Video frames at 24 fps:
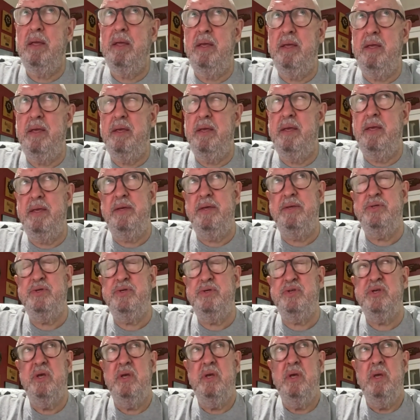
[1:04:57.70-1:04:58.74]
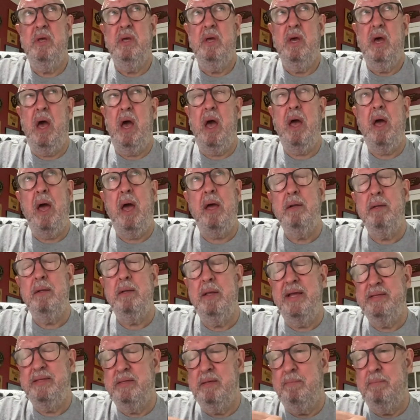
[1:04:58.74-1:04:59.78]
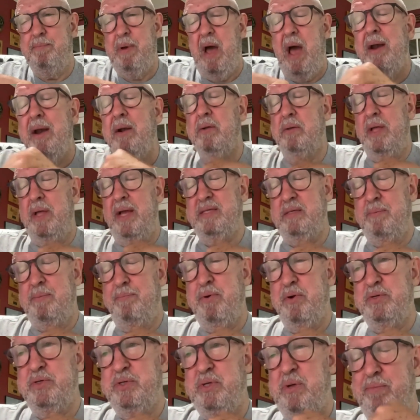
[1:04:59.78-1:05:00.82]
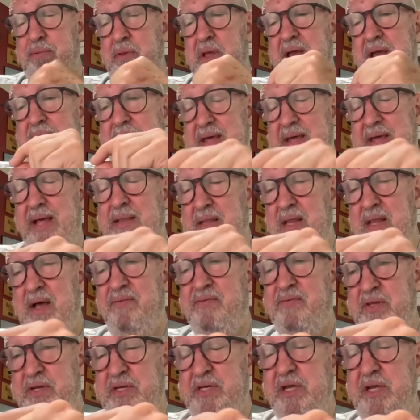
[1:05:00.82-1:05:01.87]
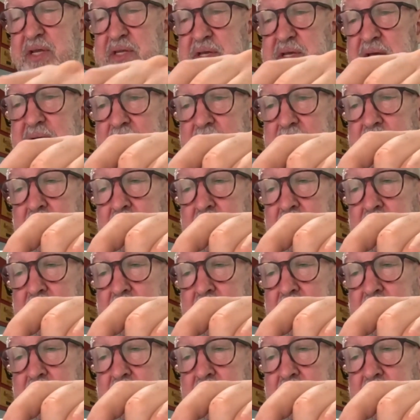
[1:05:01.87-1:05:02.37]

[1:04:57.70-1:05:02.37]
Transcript: his, I don't like to personally plan to that level of detail,